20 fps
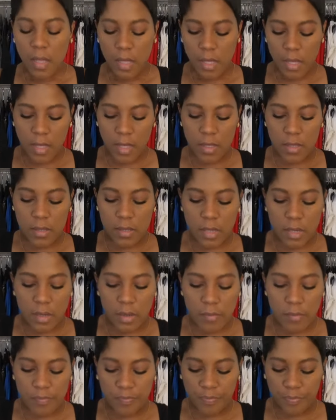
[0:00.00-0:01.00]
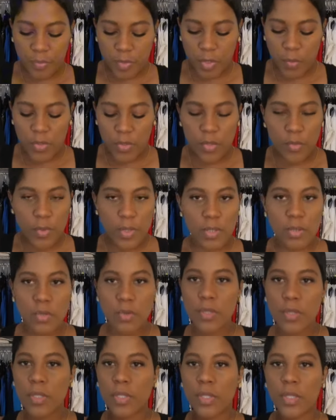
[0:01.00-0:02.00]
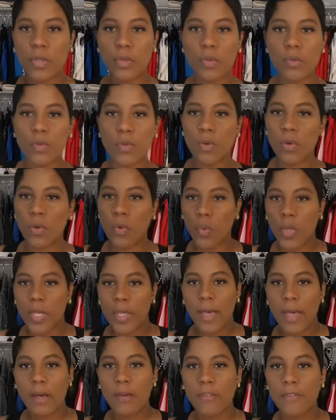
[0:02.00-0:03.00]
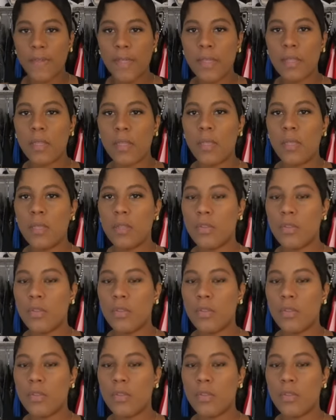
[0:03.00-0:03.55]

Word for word: And um, when you want to throw on a cute or quick outfit,